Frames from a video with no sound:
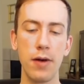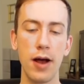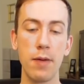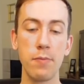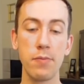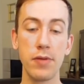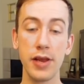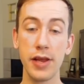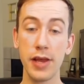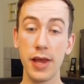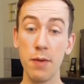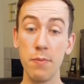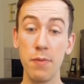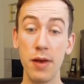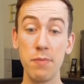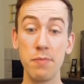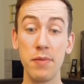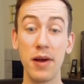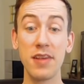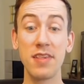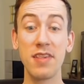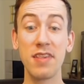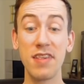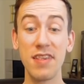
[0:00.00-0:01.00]
I'm going to commit
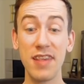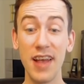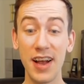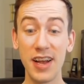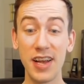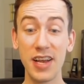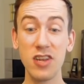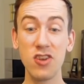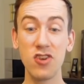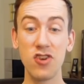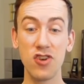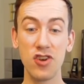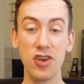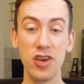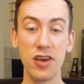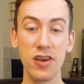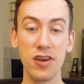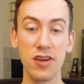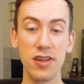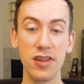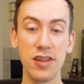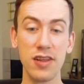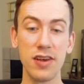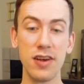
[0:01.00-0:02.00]
my second
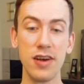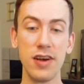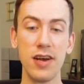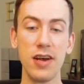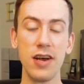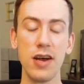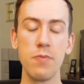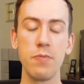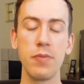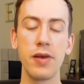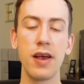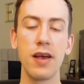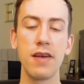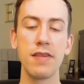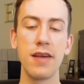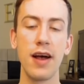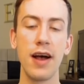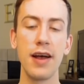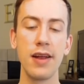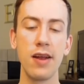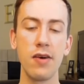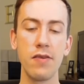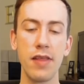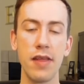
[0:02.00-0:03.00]
shield because
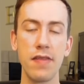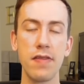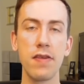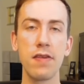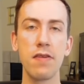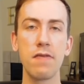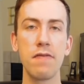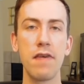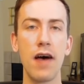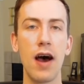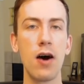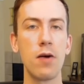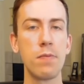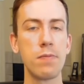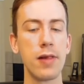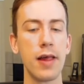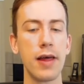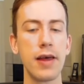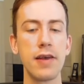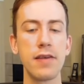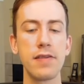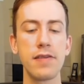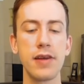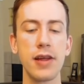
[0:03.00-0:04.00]
I know that this foul
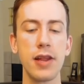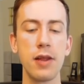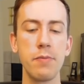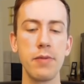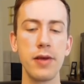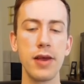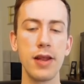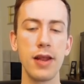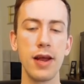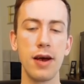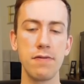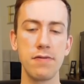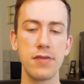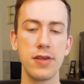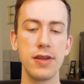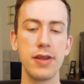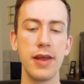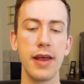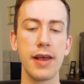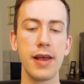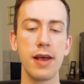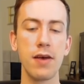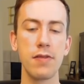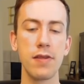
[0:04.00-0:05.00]
play is going to be enough to
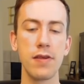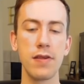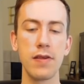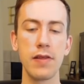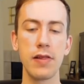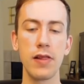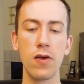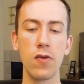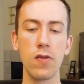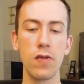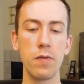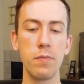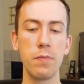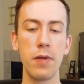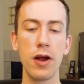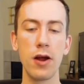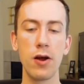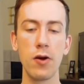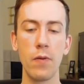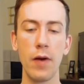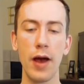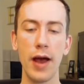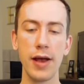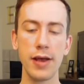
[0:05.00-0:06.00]
take out this Alolan
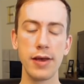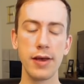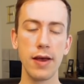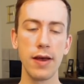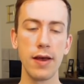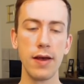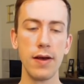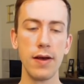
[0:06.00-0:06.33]
Marowak.